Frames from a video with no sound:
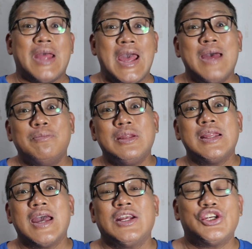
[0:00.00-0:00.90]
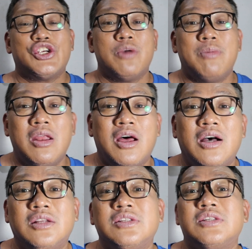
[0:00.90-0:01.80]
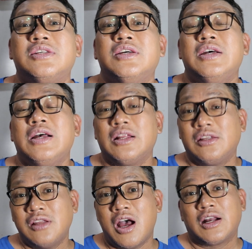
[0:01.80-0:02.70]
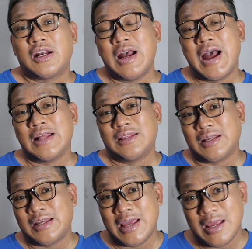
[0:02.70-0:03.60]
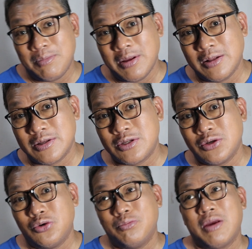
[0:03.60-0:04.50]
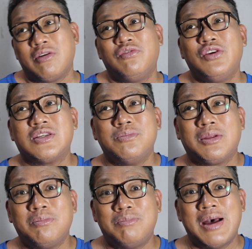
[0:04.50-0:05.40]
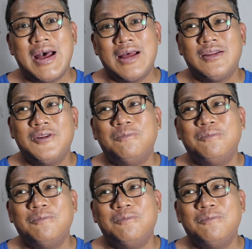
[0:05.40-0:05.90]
M. Night Shyamalan's Knock at the Cabin. So my review is a bit bad.